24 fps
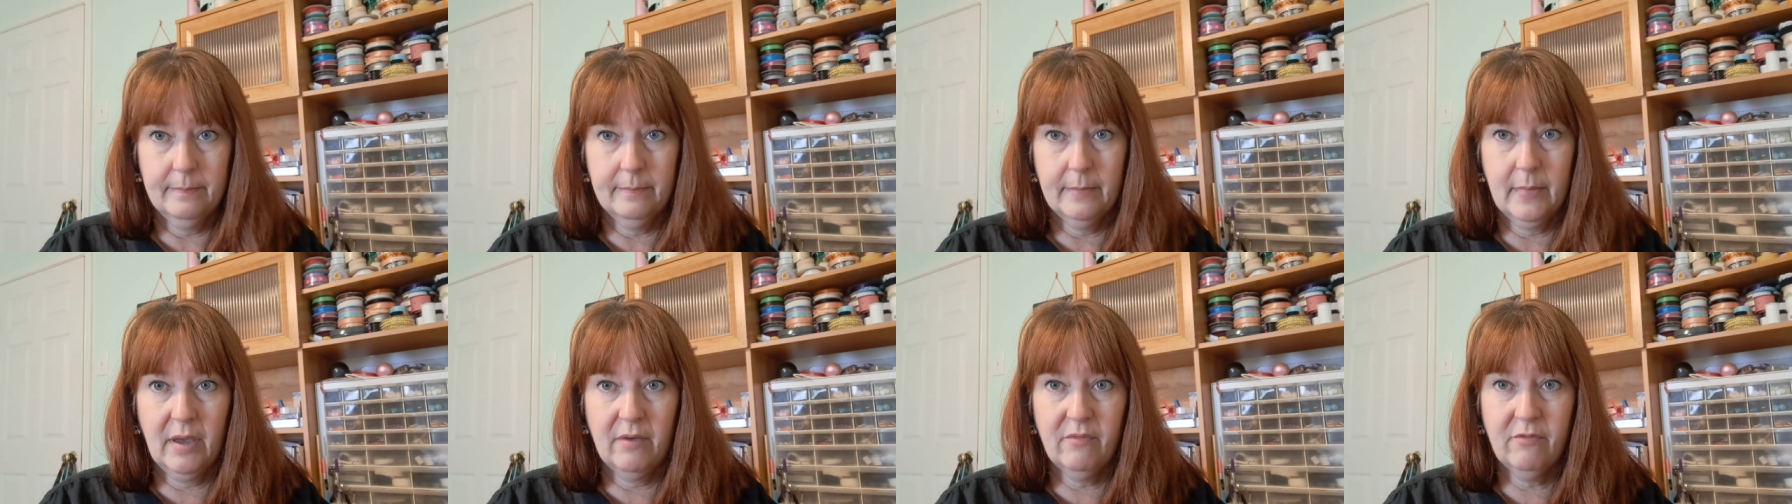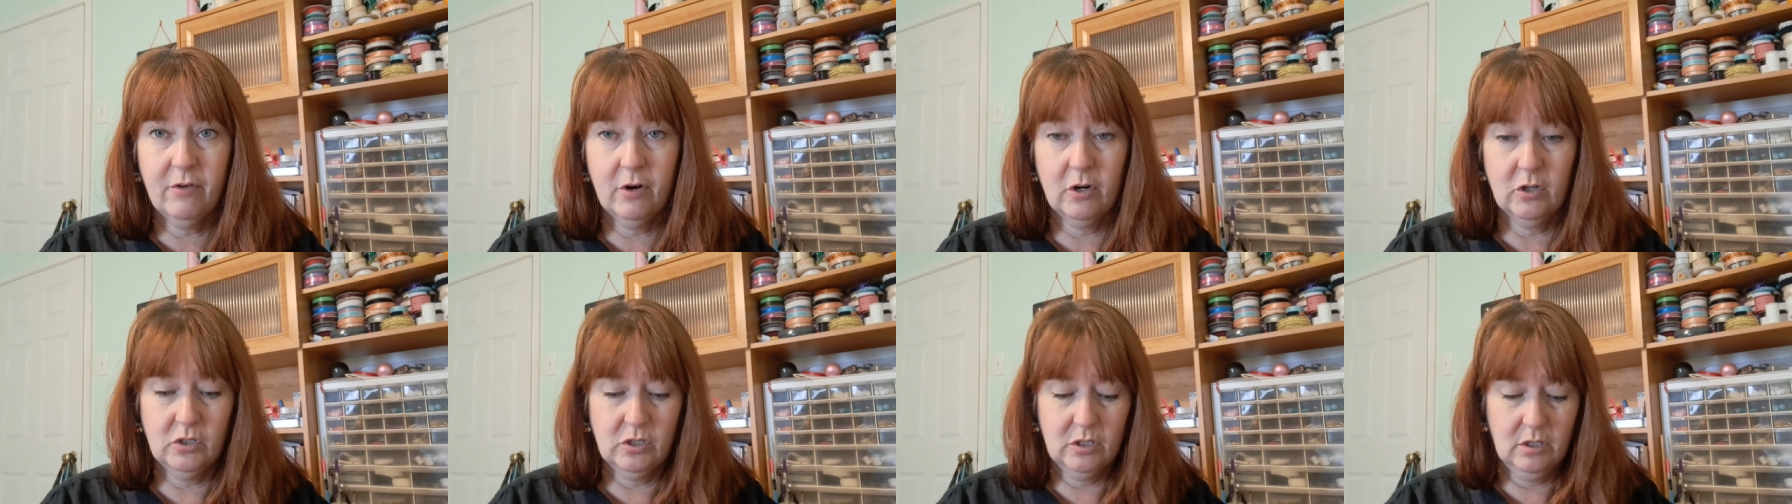my
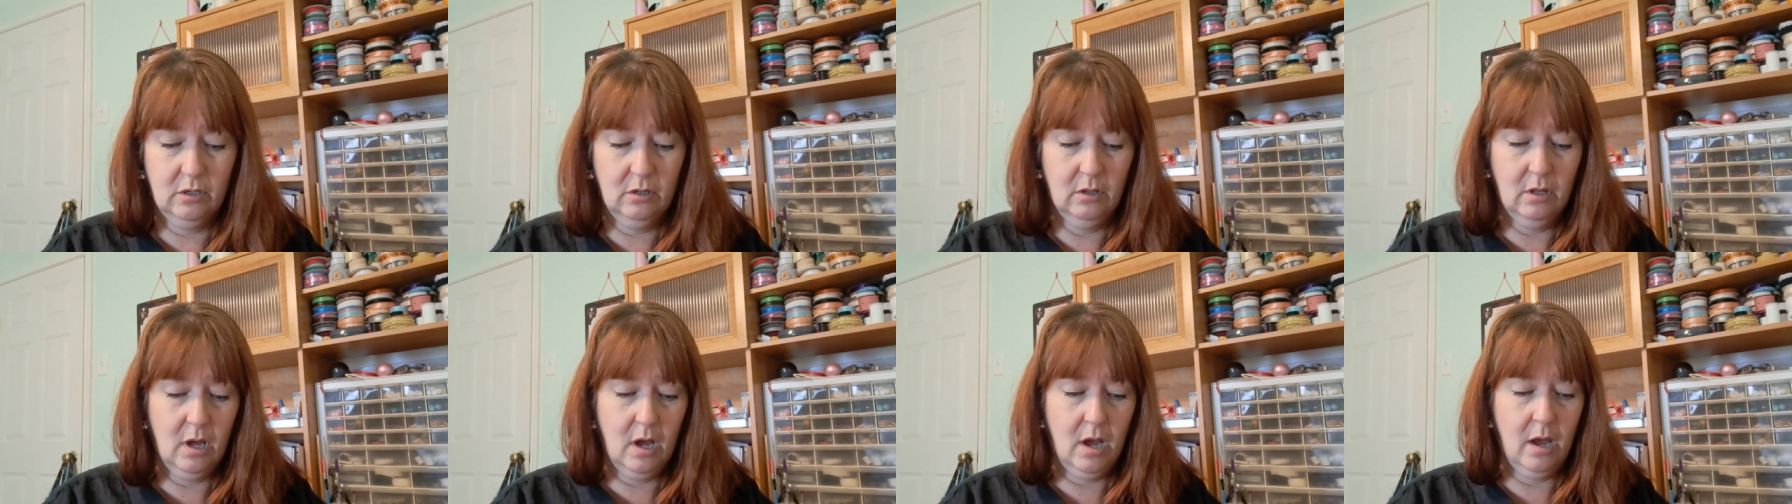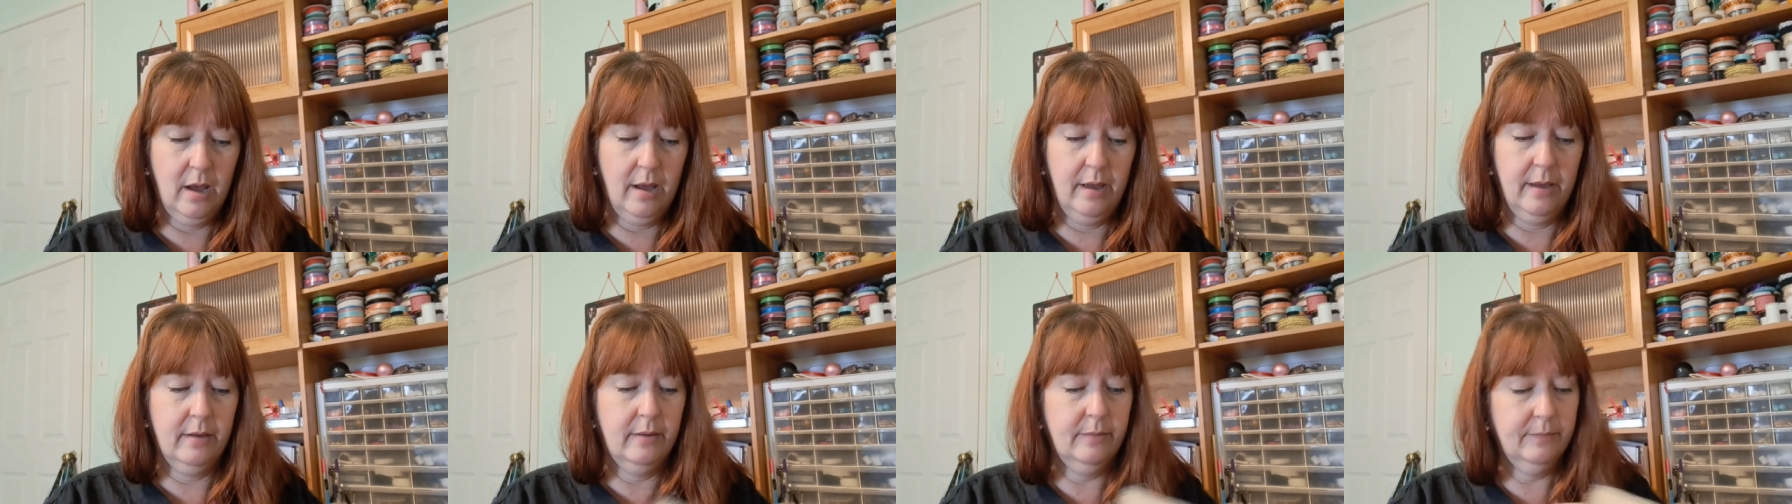first little
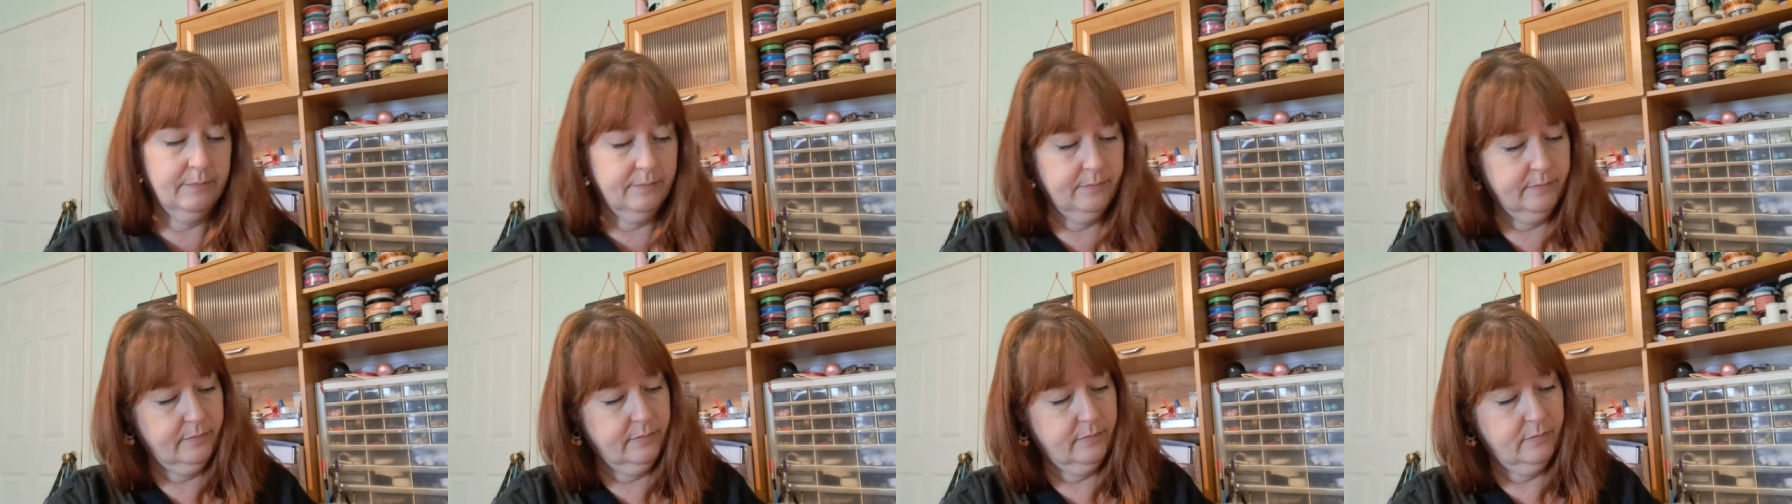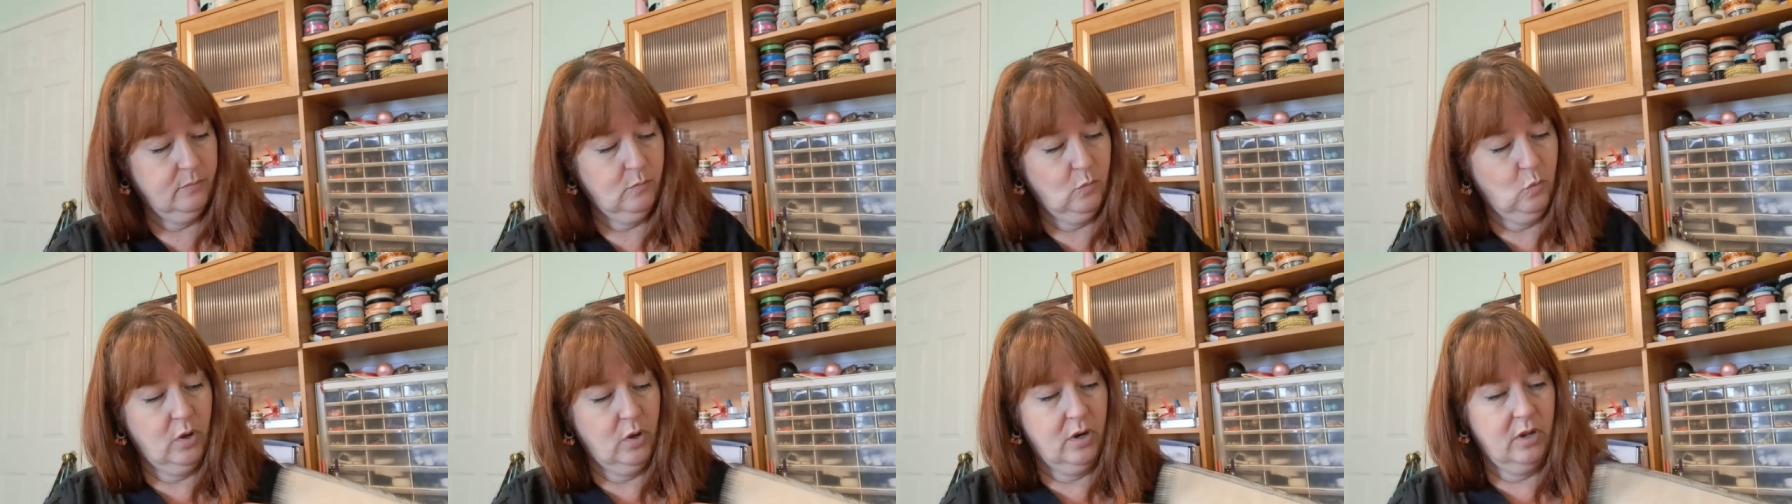guy,
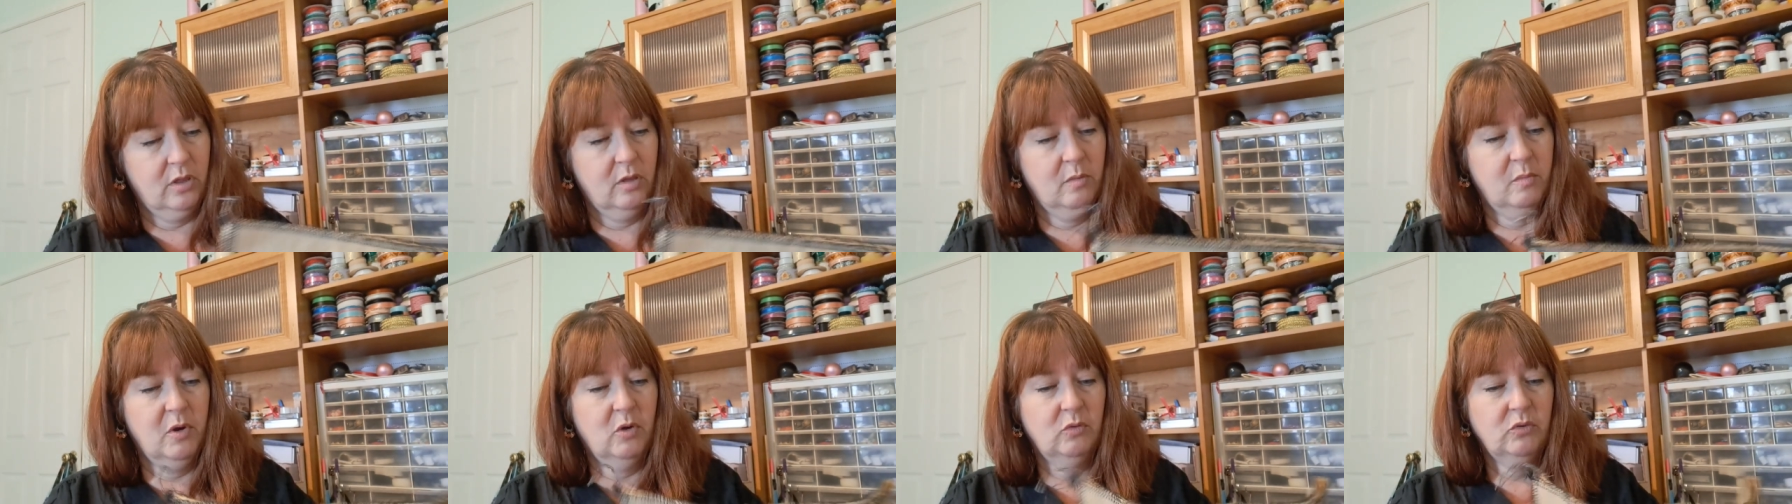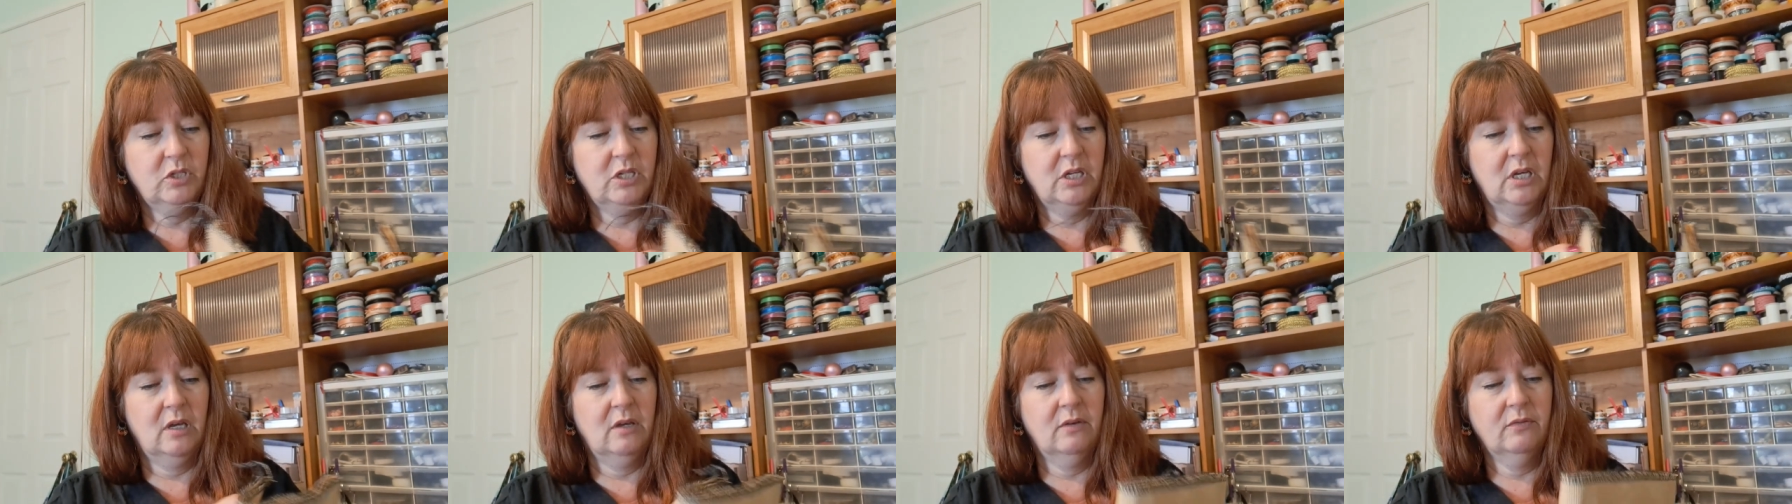one of the
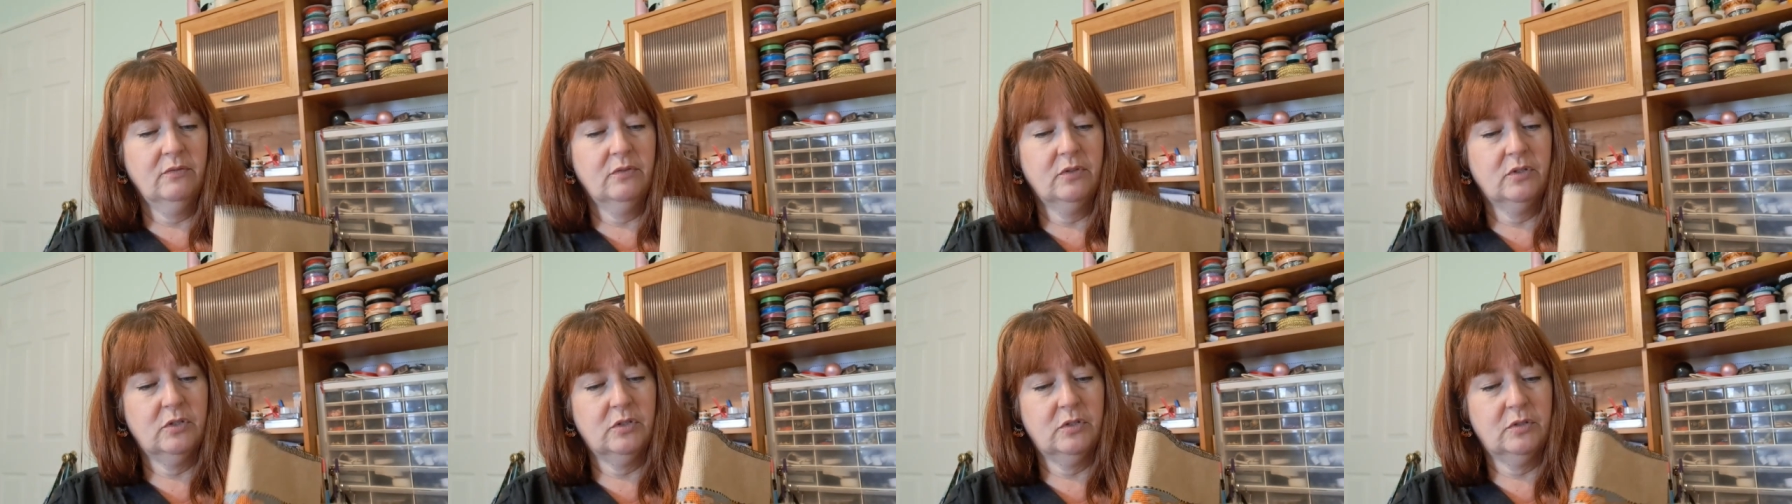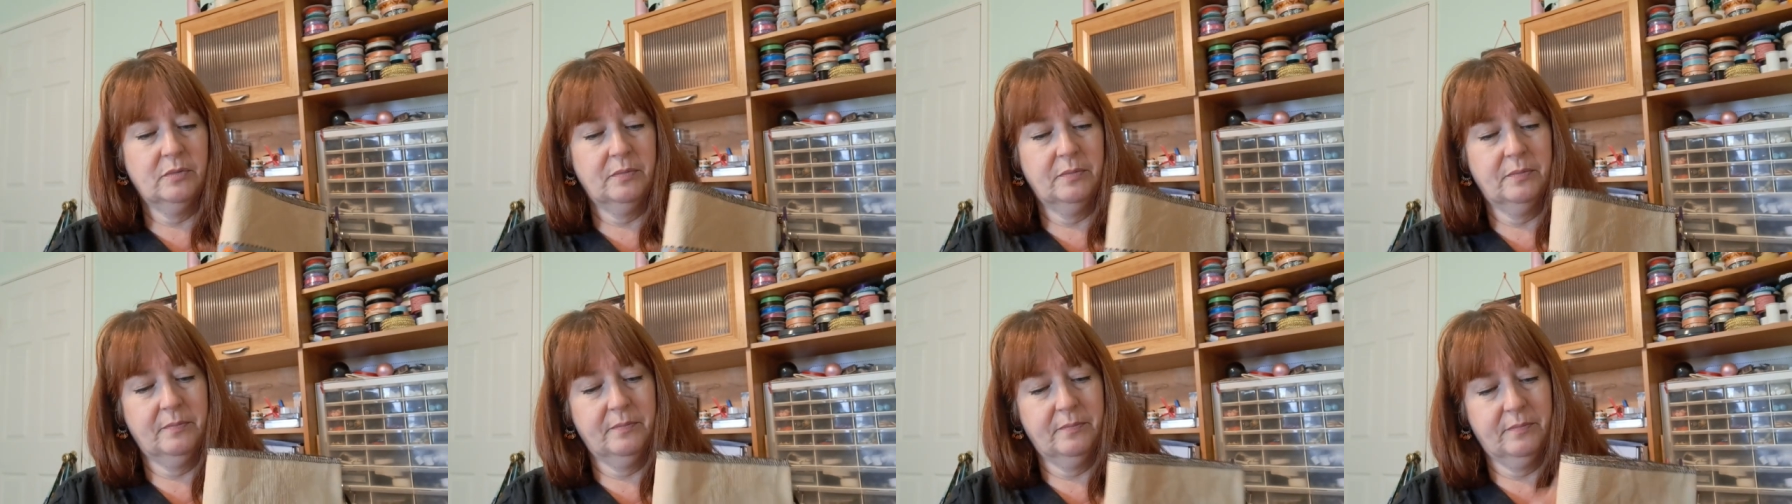motifs.